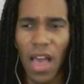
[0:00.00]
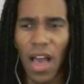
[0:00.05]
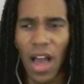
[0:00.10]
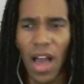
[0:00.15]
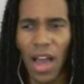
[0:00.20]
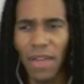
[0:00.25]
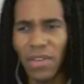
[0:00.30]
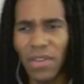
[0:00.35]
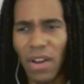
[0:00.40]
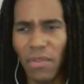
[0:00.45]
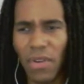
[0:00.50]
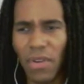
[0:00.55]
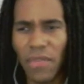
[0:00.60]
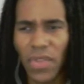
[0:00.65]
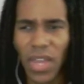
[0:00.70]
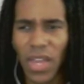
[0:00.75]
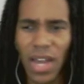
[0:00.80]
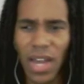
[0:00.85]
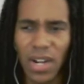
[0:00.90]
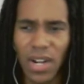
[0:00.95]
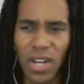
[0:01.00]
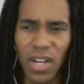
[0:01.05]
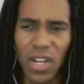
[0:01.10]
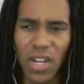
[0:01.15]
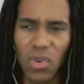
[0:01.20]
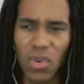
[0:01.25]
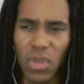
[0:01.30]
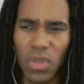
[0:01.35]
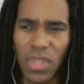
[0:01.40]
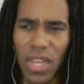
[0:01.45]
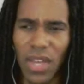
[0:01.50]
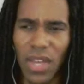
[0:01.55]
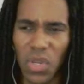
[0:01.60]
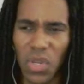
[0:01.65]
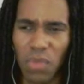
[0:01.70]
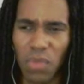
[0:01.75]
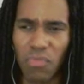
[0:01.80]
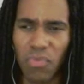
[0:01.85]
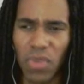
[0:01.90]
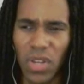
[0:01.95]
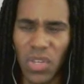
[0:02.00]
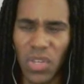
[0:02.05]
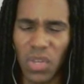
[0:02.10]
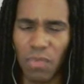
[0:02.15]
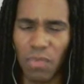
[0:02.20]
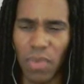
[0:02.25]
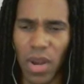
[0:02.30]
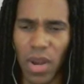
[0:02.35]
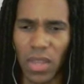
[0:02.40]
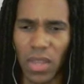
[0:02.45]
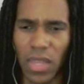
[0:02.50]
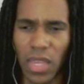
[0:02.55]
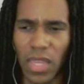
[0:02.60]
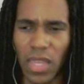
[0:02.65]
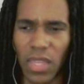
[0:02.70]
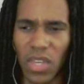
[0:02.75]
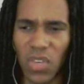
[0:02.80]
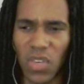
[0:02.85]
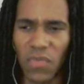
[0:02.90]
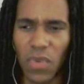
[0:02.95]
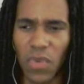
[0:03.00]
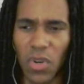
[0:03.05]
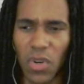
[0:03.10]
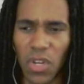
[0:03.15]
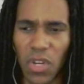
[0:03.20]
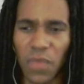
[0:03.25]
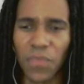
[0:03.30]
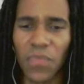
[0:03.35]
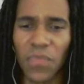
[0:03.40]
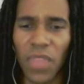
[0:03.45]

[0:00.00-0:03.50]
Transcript: I've never even gotten 100,000 points, apparently, in this version.